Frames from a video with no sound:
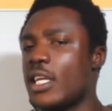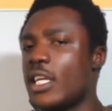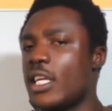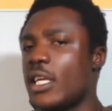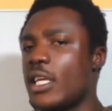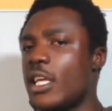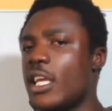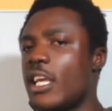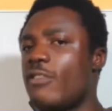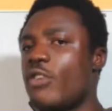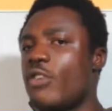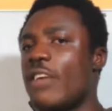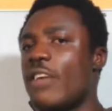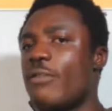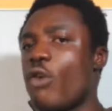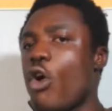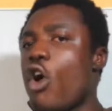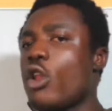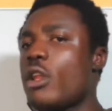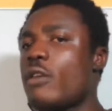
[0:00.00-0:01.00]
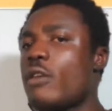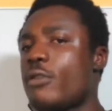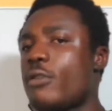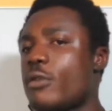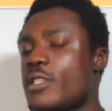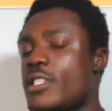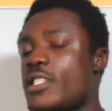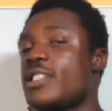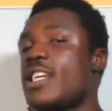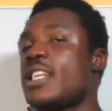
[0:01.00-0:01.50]
if all of our
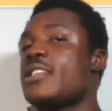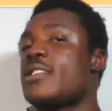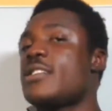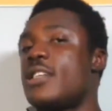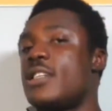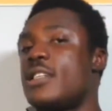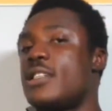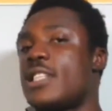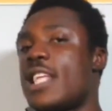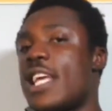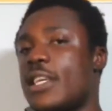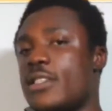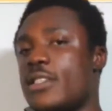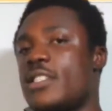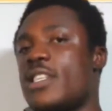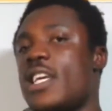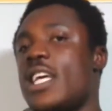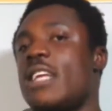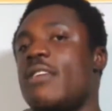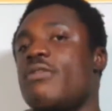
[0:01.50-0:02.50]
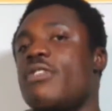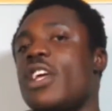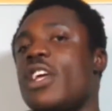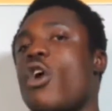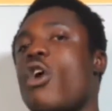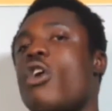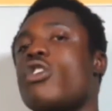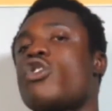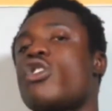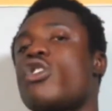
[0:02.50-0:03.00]
senses, like you said, if they
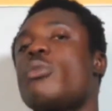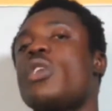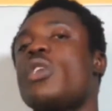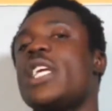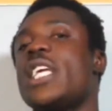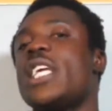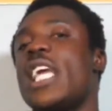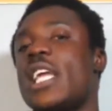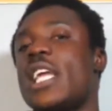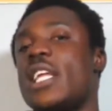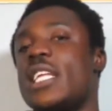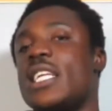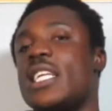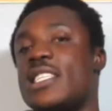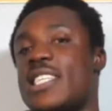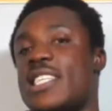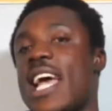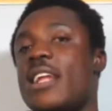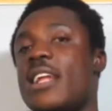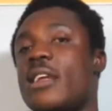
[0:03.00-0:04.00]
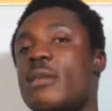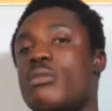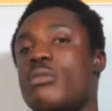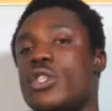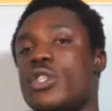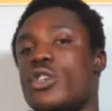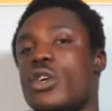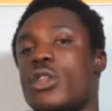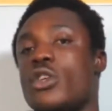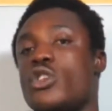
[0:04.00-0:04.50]
all communicated in tandem with each
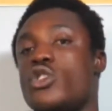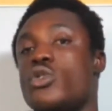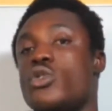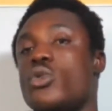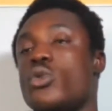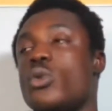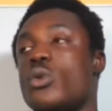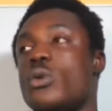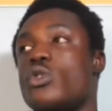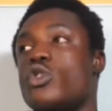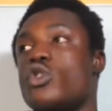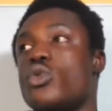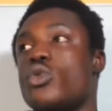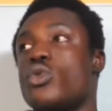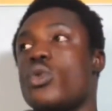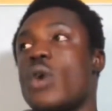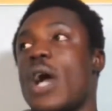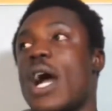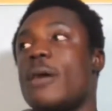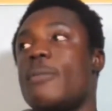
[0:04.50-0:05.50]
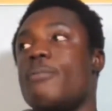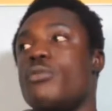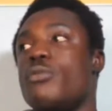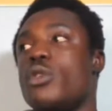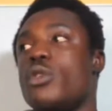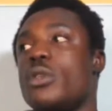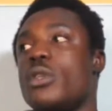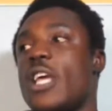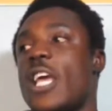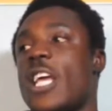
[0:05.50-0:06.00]
other to
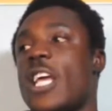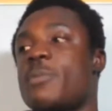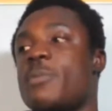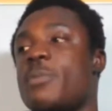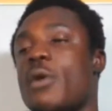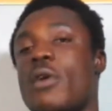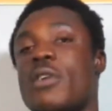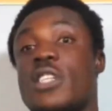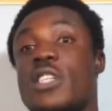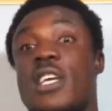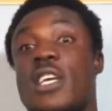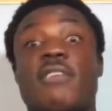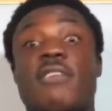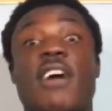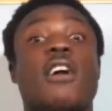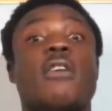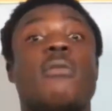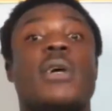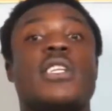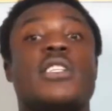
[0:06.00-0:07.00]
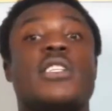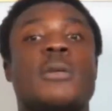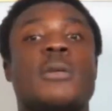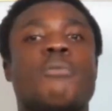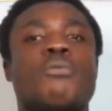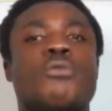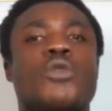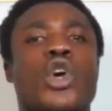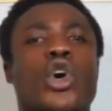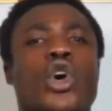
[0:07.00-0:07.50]
experience the environment,
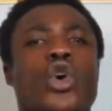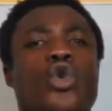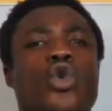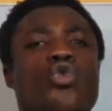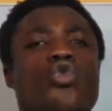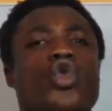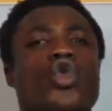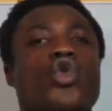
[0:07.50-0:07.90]
would